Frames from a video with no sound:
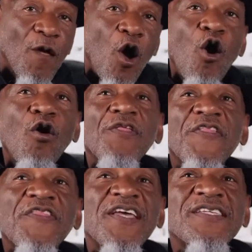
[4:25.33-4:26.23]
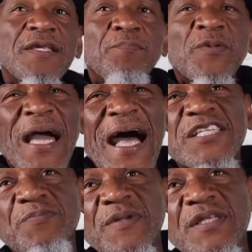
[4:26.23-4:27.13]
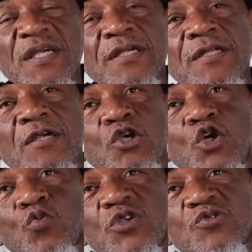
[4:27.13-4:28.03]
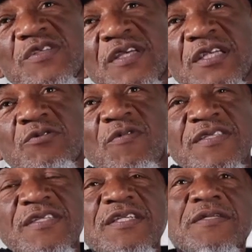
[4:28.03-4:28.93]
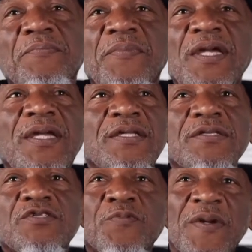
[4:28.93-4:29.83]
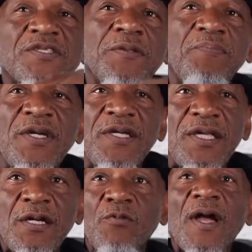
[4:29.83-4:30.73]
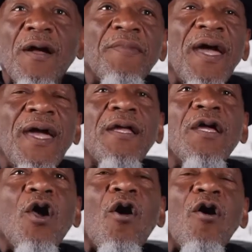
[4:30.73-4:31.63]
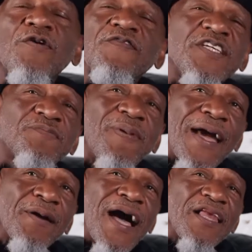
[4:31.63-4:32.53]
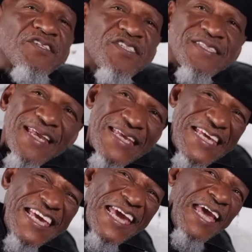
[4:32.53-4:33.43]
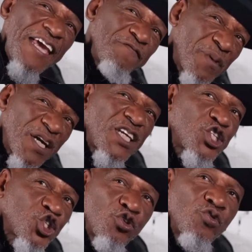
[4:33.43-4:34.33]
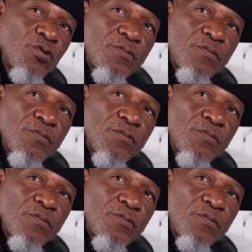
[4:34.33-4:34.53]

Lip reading: all the things that Cosby did, which was interesting to me, especially being here where I'm at. All of these black colleges that he gave money to,